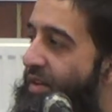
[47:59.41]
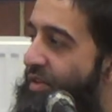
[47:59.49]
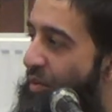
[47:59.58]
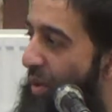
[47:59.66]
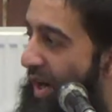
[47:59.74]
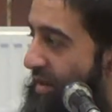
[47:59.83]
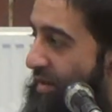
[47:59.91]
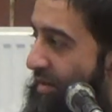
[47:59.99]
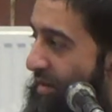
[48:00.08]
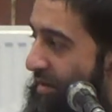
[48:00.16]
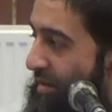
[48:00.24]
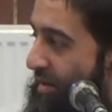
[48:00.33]
the one.
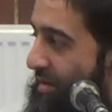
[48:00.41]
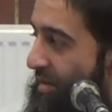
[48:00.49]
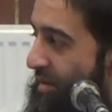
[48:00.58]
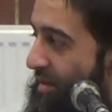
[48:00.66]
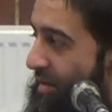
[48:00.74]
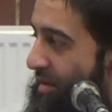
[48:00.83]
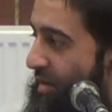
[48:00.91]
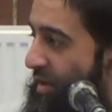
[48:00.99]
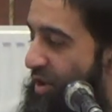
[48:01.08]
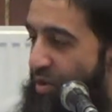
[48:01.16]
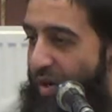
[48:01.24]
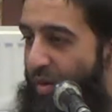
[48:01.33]

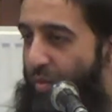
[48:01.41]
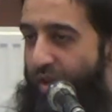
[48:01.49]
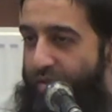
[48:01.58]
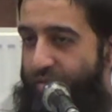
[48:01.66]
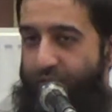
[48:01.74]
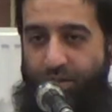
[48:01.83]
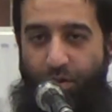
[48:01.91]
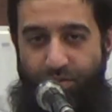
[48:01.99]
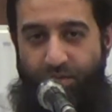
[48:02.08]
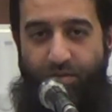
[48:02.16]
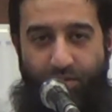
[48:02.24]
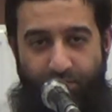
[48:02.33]
Okay, you want one, there's
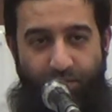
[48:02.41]
loads of